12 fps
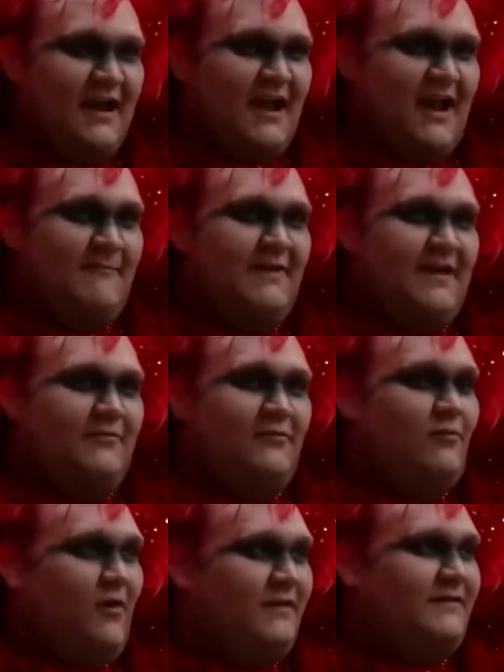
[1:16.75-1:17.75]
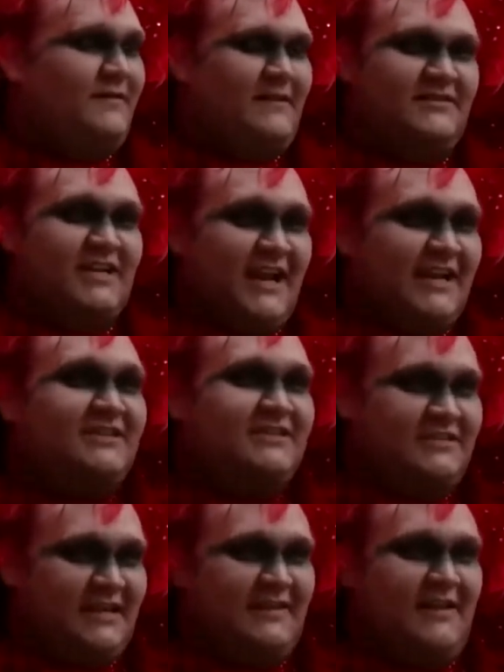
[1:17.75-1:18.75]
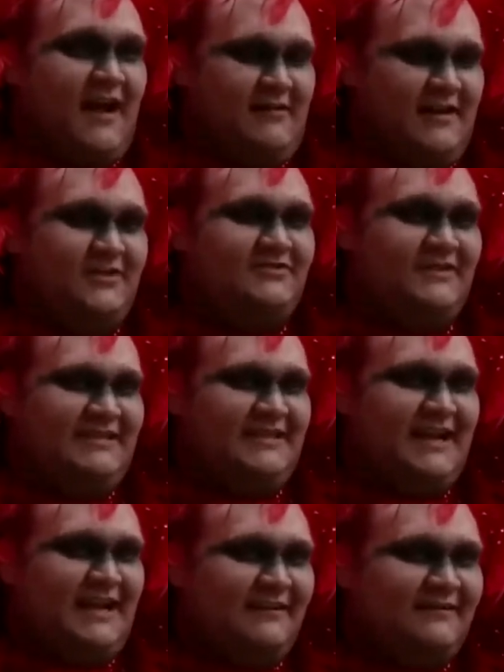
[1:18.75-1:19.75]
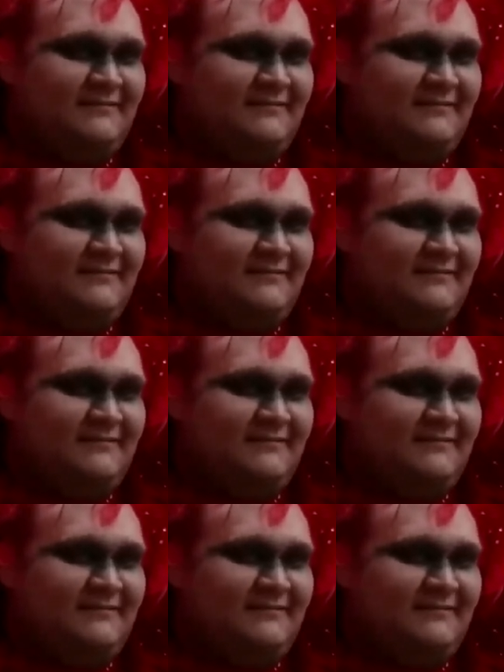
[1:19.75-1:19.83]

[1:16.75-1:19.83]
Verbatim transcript: and people want change in our country today.